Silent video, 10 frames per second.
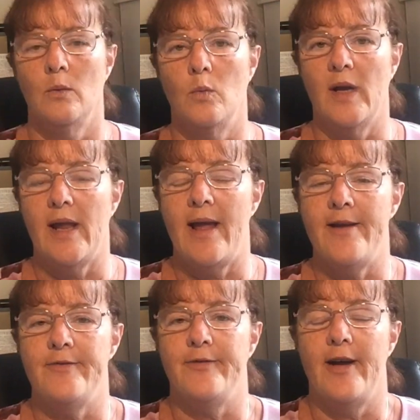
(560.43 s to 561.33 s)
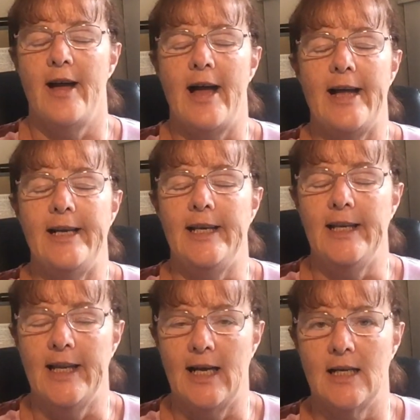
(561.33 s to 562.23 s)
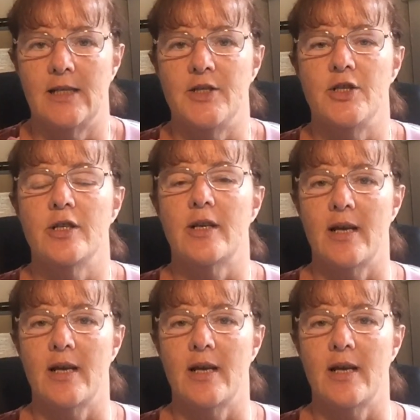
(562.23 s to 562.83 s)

We have a large